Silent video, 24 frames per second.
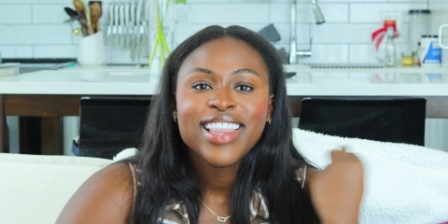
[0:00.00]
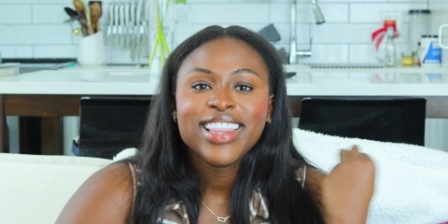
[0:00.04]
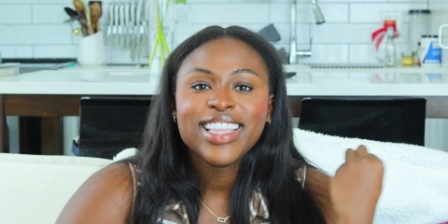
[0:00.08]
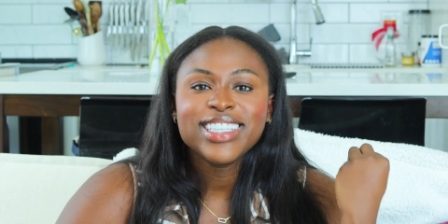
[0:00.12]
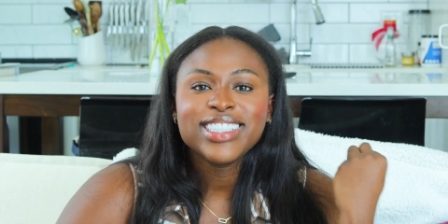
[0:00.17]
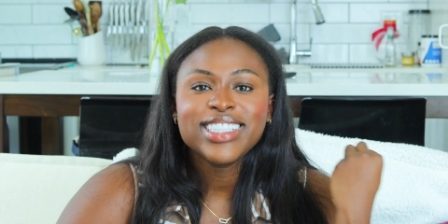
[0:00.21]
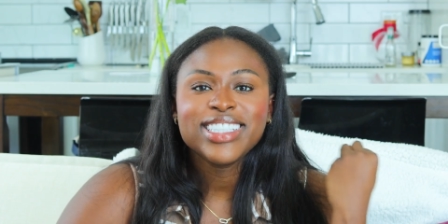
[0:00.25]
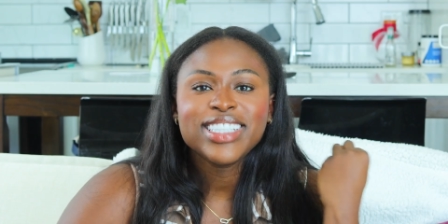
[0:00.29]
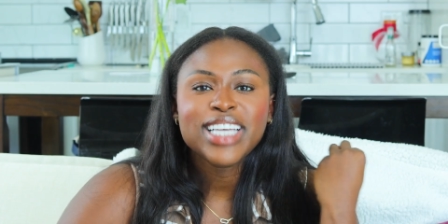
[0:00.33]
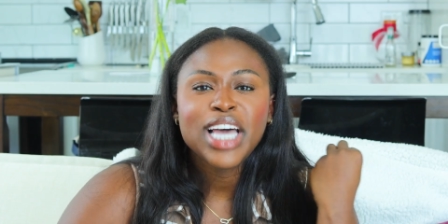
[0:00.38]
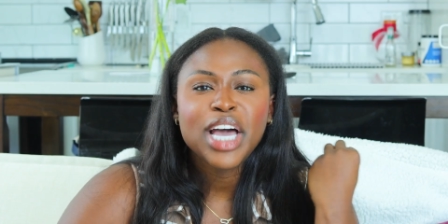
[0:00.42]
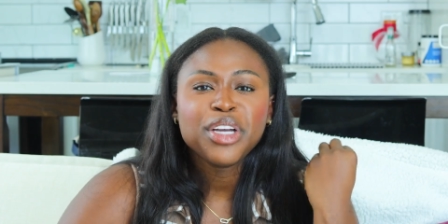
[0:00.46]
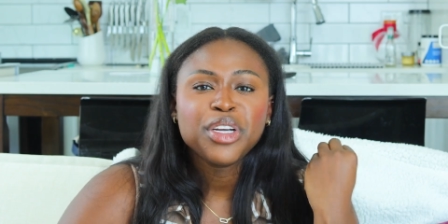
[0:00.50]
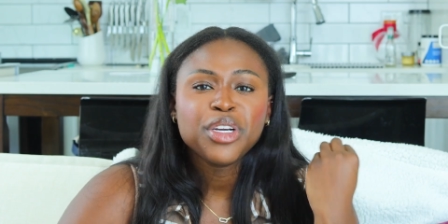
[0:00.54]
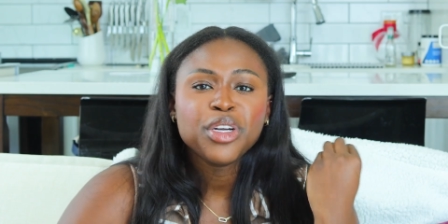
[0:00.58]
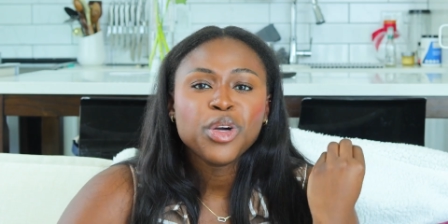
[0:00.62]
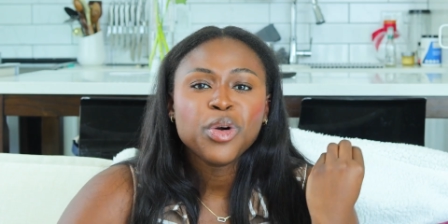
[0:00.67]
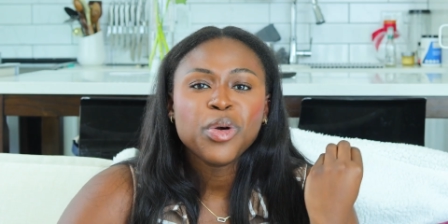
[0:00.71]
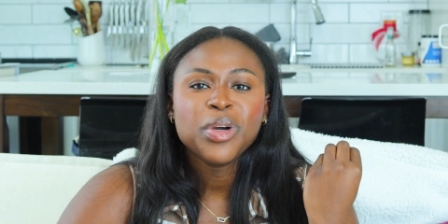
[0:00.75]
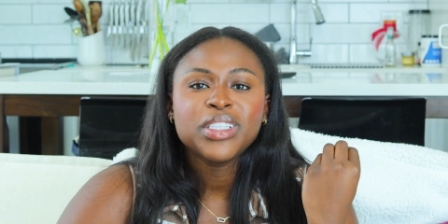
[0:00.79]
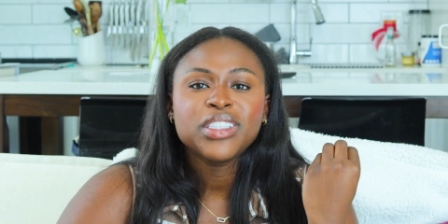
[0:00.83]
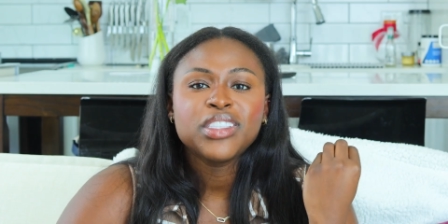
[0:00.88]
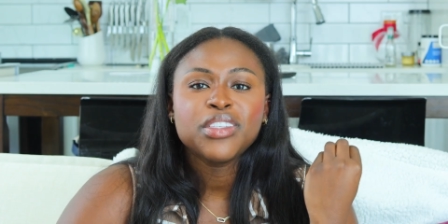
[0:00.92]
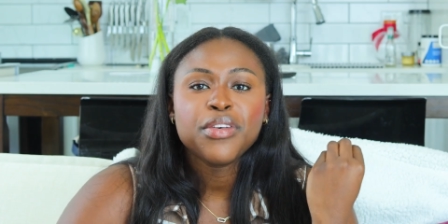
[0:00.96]
This is how you're
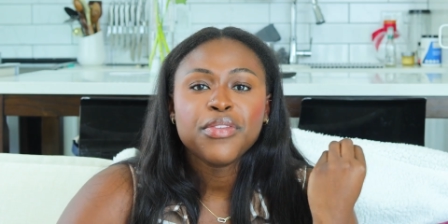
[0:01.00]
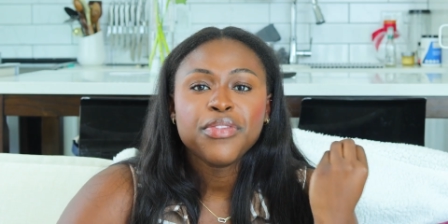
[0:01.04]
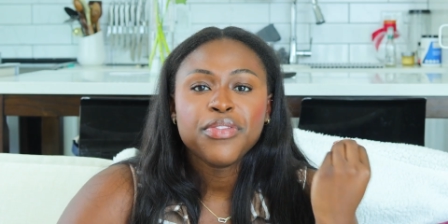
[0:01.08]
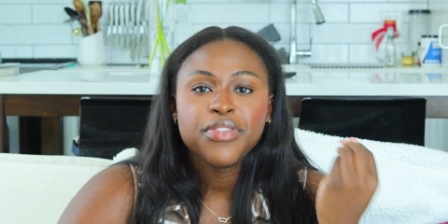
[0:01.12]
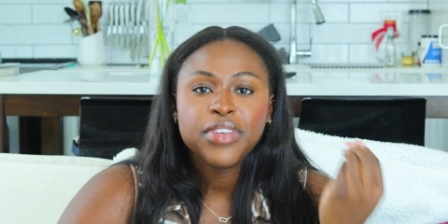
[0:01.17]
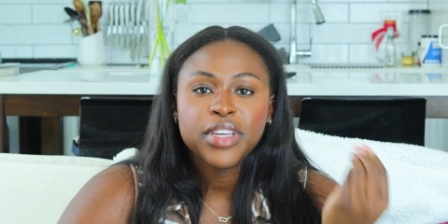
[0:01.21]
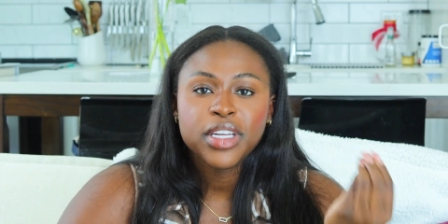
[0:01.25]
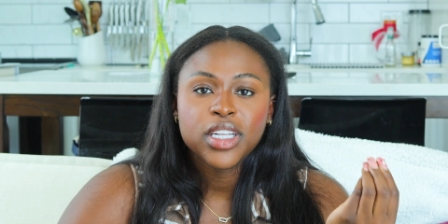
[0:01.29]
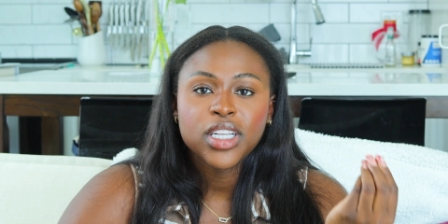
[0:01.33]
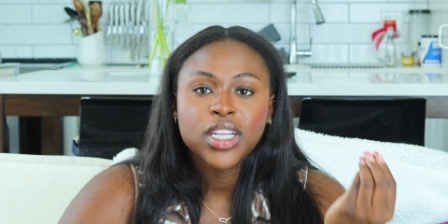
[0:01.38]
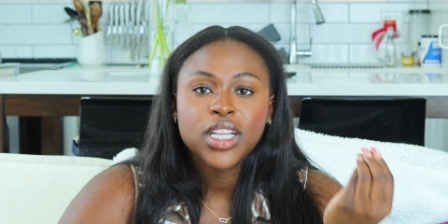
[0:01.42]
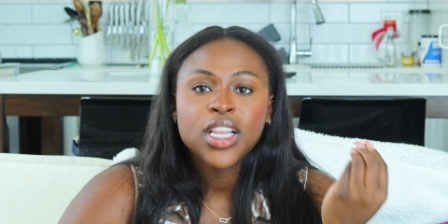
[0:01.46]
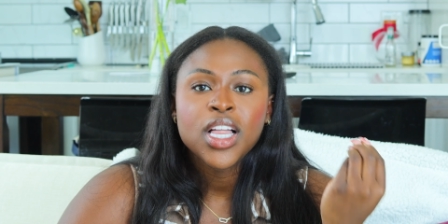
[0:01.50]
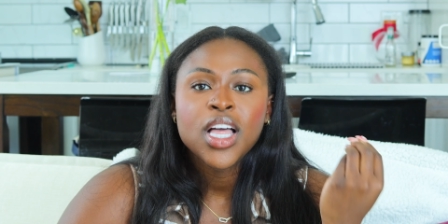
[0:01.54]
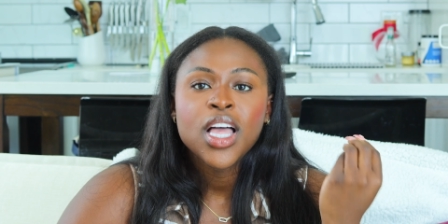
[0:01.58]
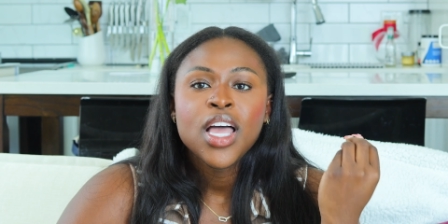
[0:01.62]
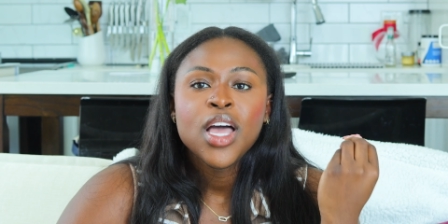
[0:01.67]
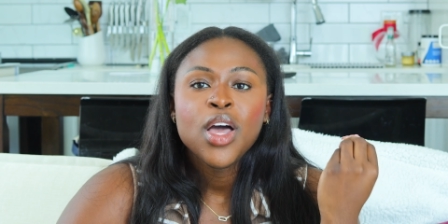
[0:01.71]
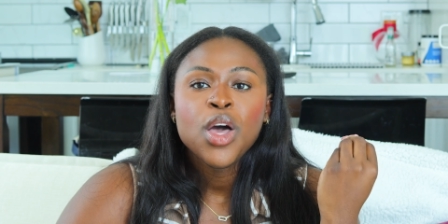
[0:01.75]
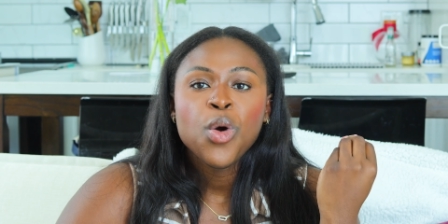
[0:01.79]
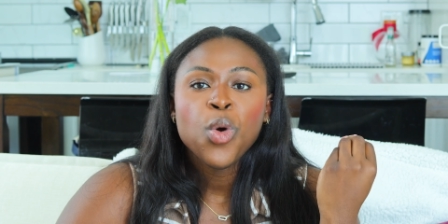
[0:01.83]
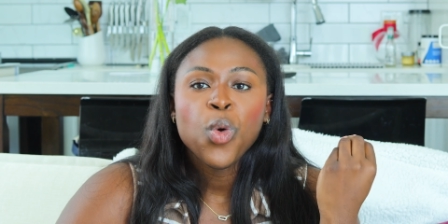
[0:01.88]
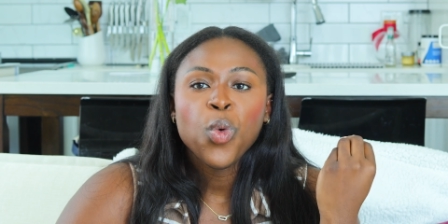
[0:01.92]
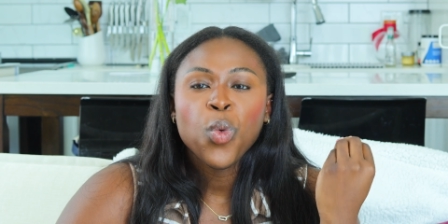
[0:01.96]
going to fill
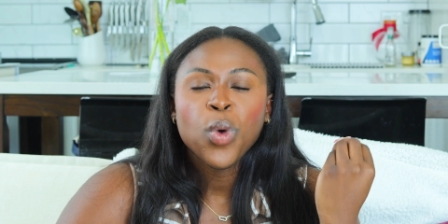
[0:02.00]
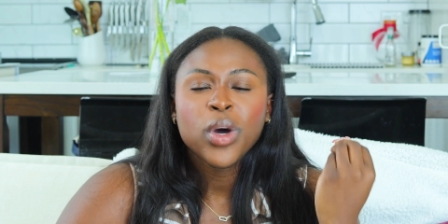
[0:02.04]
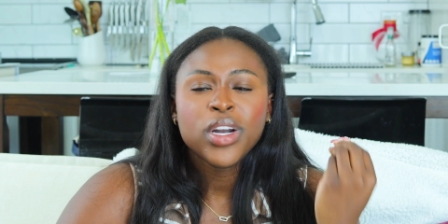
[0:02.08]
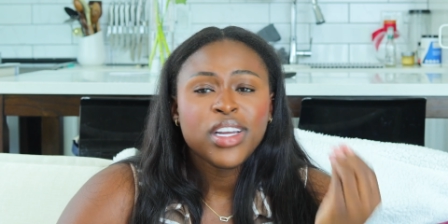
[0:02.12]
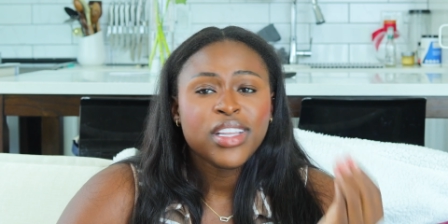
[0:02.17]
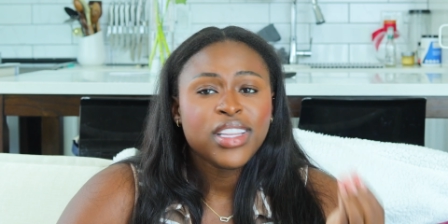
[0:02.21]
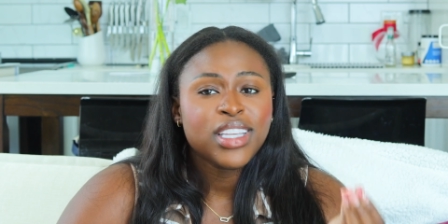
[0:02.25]
one